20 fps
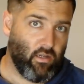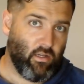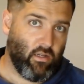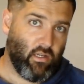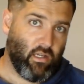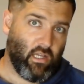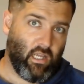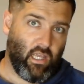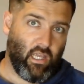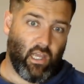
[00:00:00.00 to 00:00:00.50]

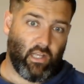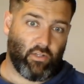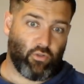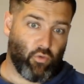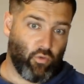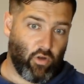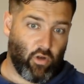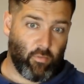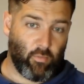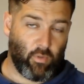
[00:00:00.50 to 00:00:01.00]
I don't
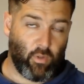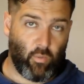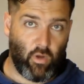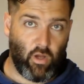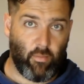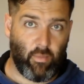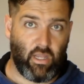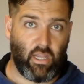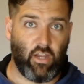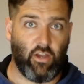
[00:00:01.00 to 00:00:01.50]
normally wear my
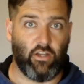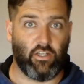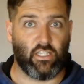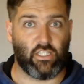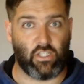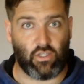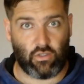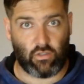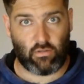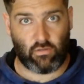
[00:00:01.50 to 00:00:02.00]
hair, it
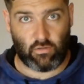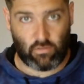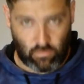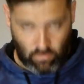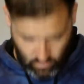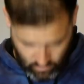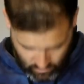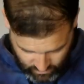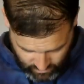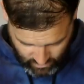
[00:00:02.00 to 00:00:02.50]
doesn't
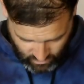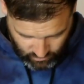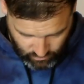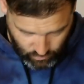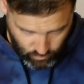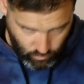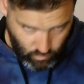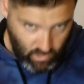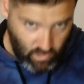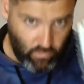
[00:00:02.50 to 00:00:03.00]
sit so
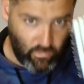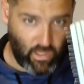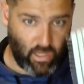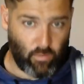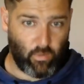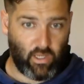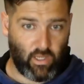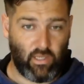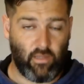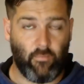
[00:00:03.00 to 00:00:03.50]
well that
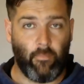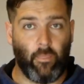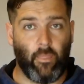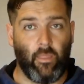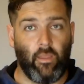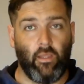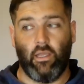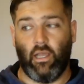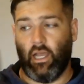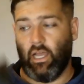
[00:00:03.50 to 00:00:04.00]
way.
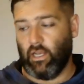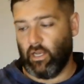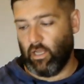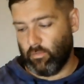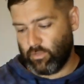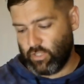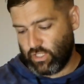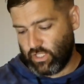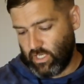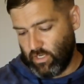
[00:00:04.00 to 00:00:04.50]
And I'm
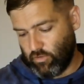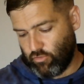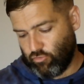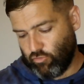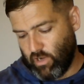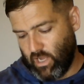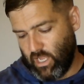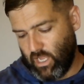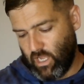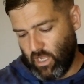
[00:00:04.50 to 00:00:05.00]
just going to dry
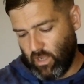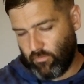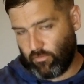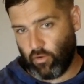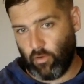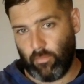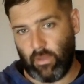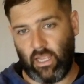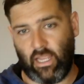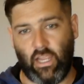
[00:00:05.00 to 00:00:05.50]
it. I've got my
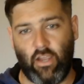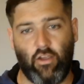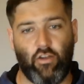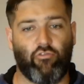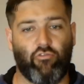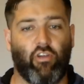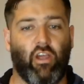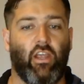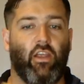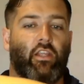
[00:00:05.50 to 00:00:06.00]
hair
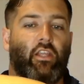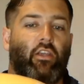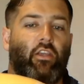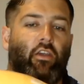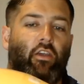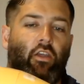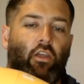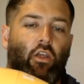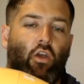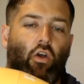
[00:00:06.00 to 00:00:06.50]
dryer here
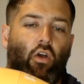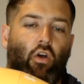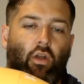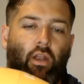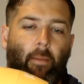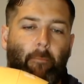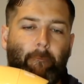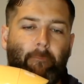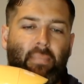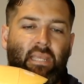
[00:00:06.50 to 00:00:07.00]
on a
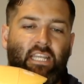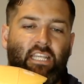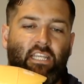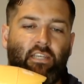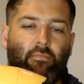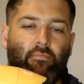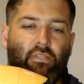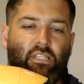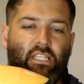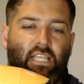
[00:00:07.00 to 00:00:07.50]
medium
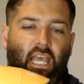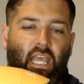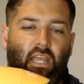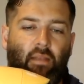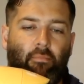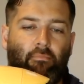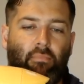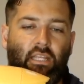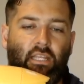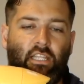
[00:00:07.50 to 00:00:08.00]
setting,
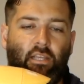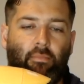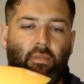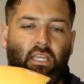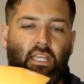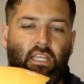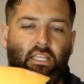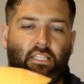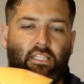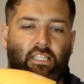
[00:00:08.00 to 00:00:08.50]
medium
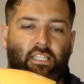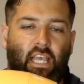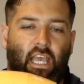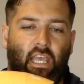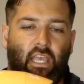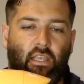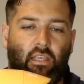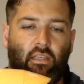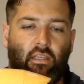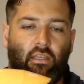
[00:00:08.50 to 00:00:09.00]
heat setting,